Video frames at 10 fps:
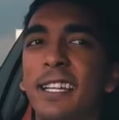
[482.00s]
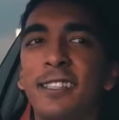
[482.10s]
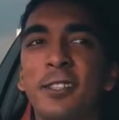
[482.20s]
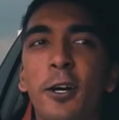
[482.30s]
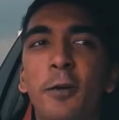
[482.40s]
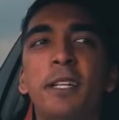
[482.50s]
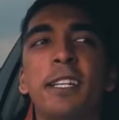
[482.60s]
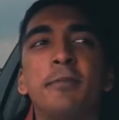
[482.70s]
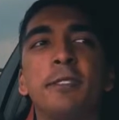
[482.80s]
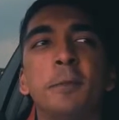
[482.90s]
This car
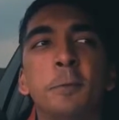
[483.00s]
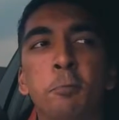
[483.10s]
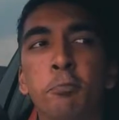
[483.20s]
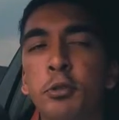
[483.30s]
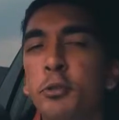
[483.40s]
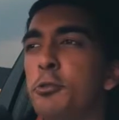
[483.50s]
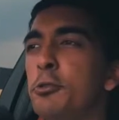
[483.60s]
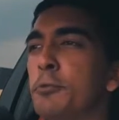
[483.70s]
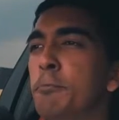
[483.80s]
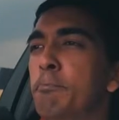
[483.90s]
becomes this
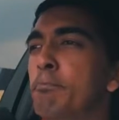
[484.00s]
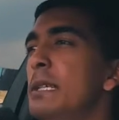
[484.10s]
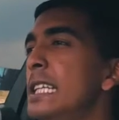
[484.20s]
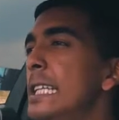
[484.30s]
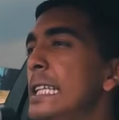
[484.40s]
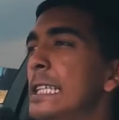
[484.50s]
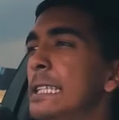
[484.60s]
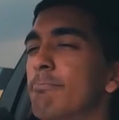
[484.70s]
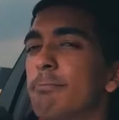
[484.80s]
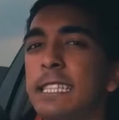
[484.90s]
brutal,
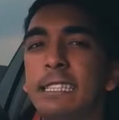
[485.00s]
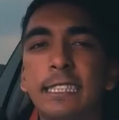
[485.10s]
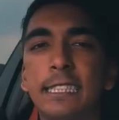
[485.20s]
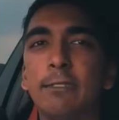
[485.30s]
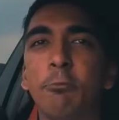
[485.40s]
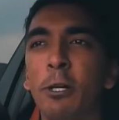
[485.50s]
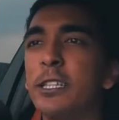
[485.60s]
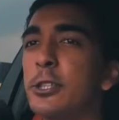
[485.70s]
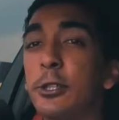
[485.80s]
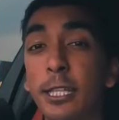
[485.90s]
mean,
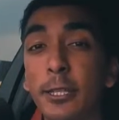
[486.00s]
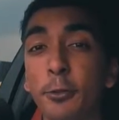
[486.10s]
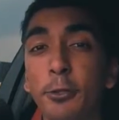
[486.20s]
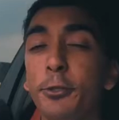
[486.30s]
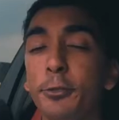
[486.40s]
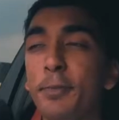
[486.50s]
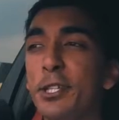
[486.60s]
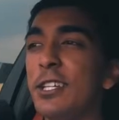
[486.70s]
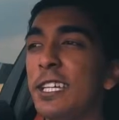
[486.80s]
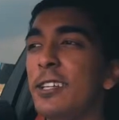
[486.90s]
wants to kill you
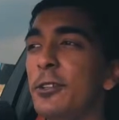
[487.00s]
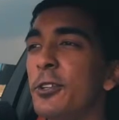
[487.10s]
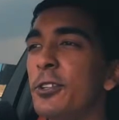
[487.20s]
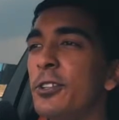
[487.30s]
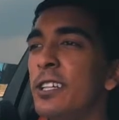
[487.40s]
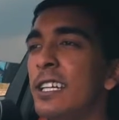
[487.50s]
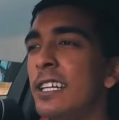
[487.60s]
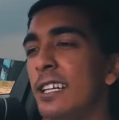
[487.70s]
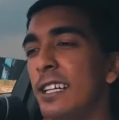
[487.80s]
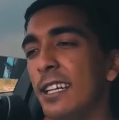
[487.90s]
machine, you know.
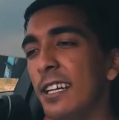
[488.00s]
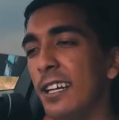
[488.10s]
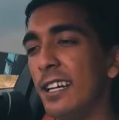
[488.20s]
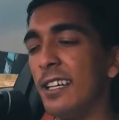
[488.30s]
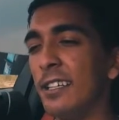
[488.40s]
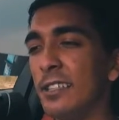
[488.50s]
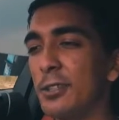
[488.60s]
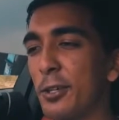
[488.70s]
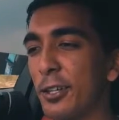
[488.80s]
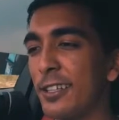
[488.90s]

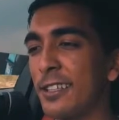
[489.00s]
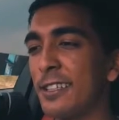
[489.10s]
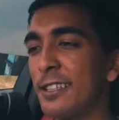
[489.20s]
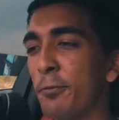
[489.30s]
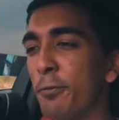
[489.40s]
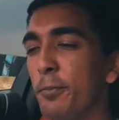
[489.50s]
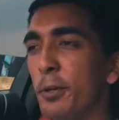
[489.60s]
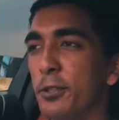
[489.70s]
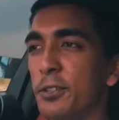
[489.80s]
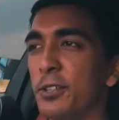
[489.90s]
It's got different
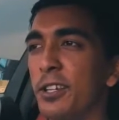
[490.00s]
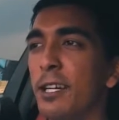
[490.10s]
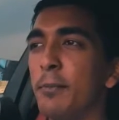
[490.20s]
modes. So